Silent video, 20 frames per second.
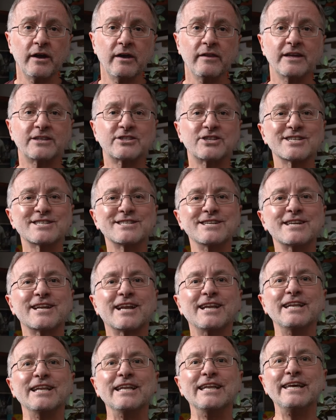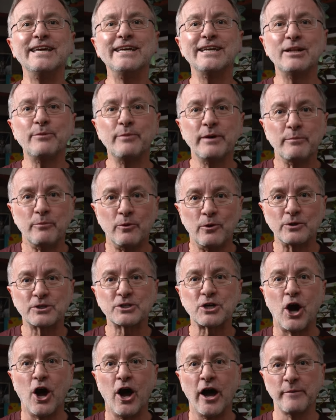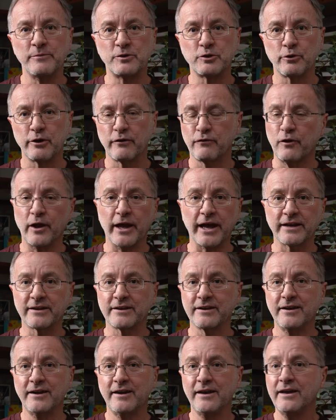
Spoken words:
that just need a little bit more time to reflect.